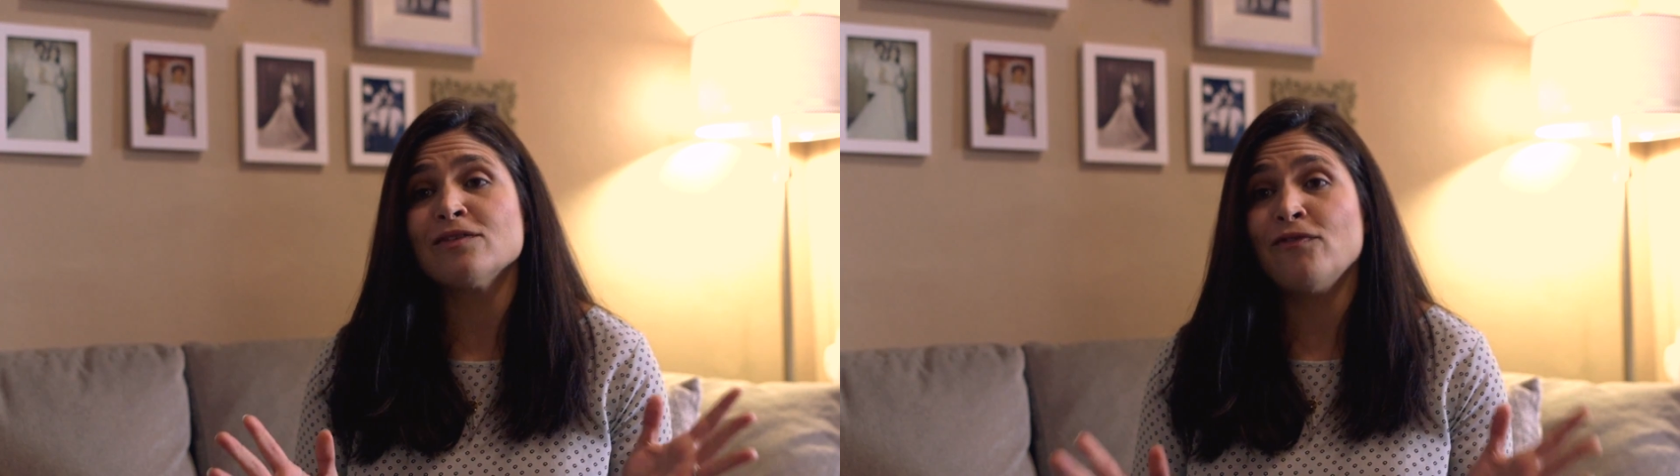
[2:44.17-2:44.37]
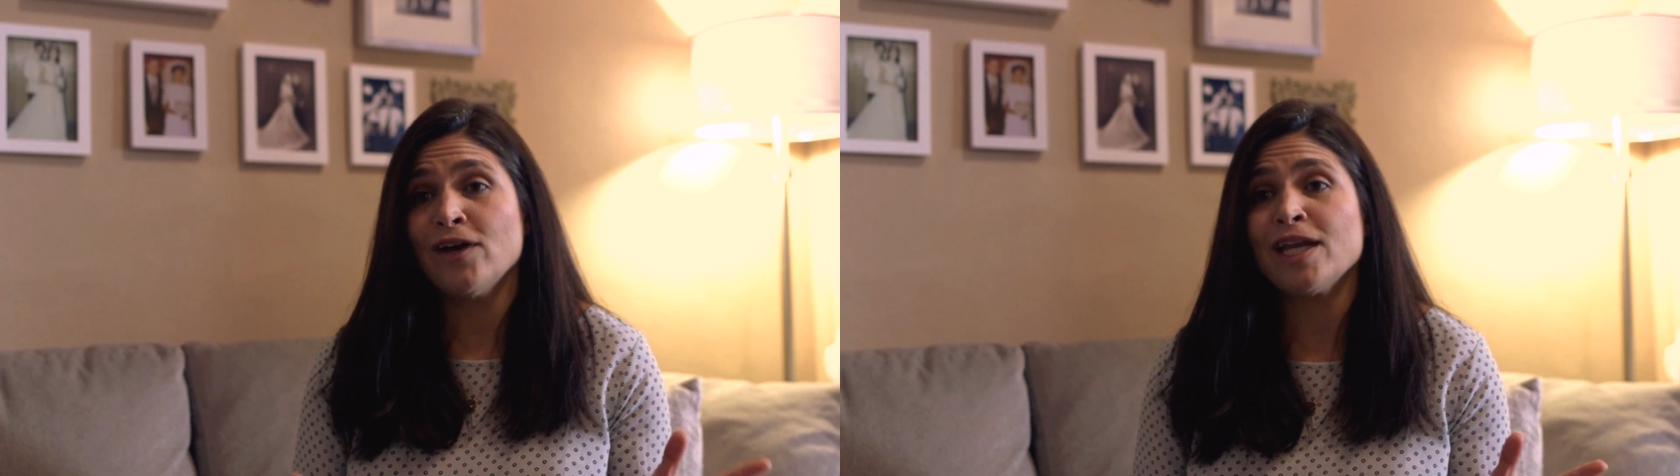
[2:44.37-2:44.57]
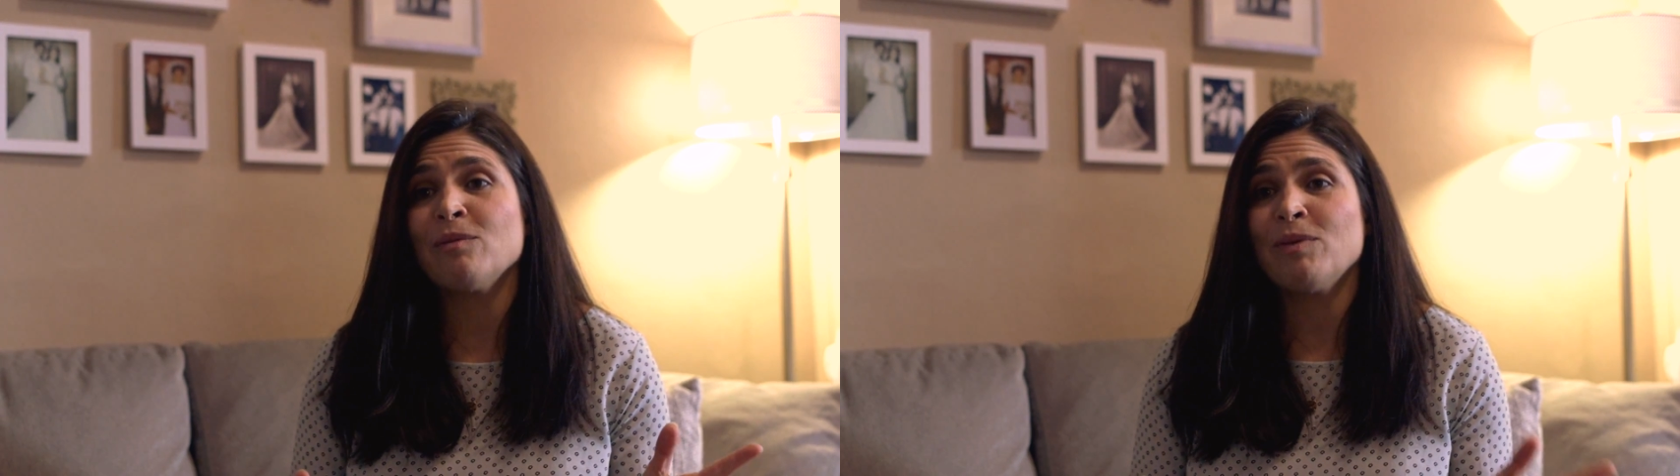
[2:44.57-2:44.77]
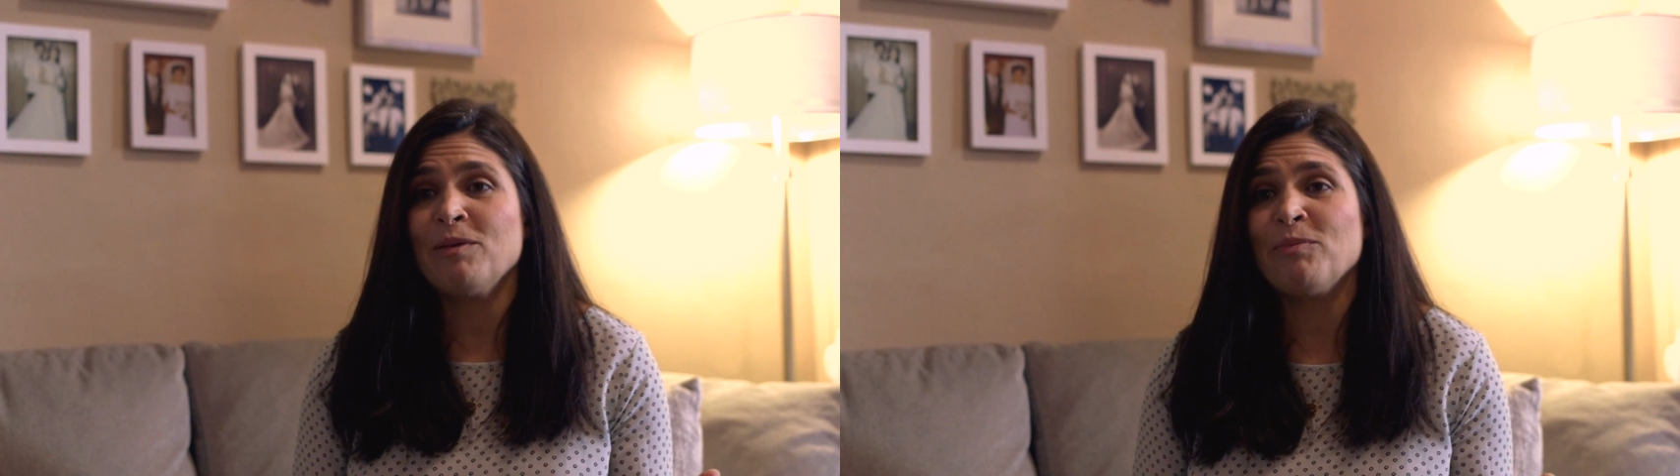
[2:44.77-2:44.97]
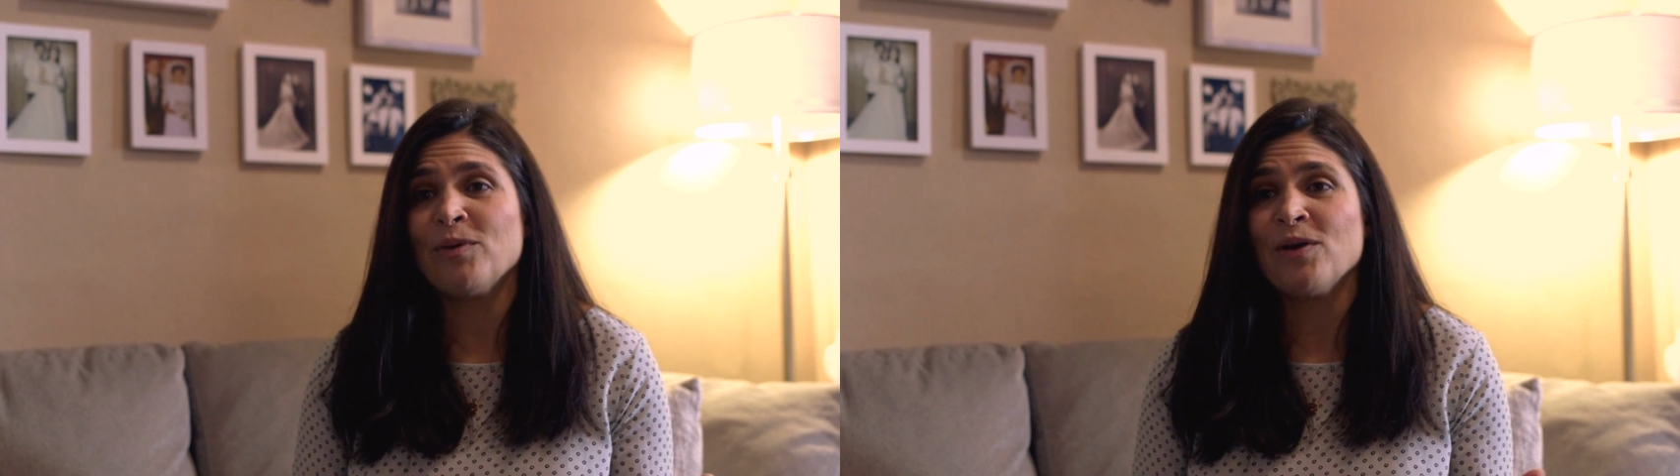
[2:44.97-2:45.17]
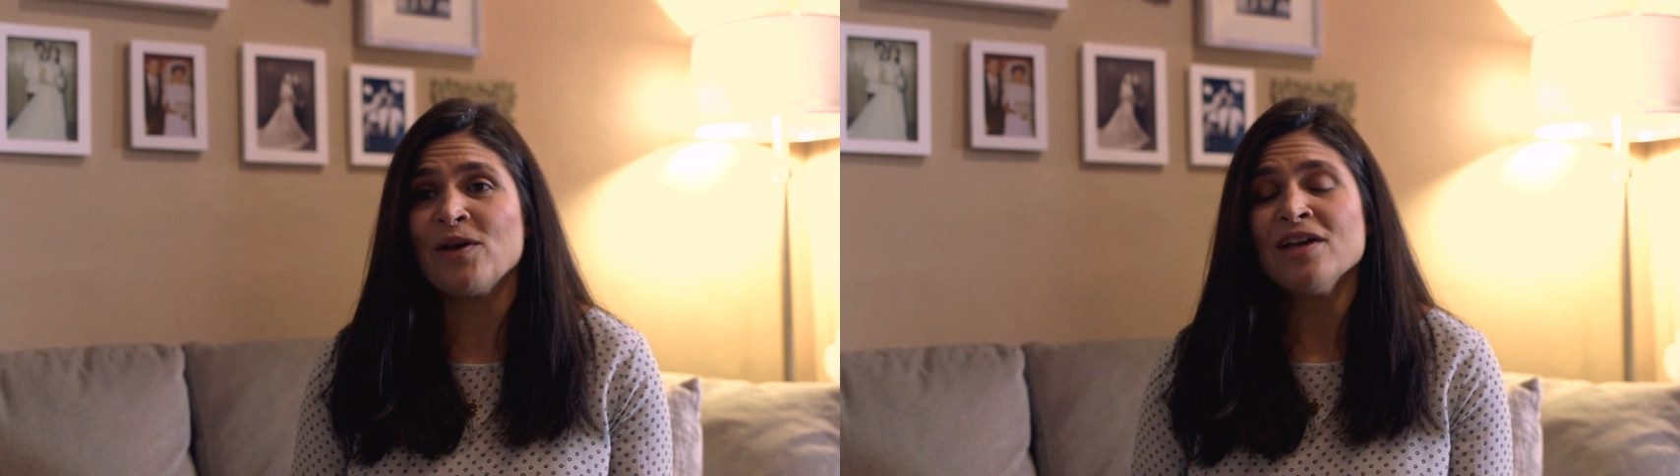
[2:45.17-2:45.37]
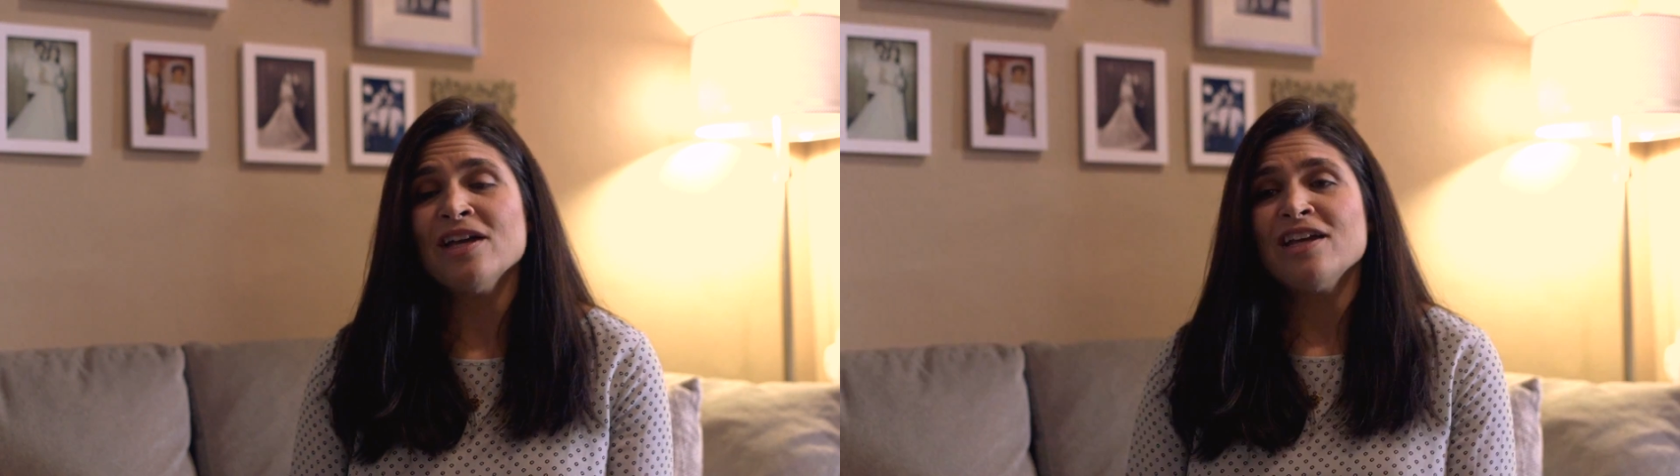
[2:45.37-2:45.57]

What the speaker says: of funny people,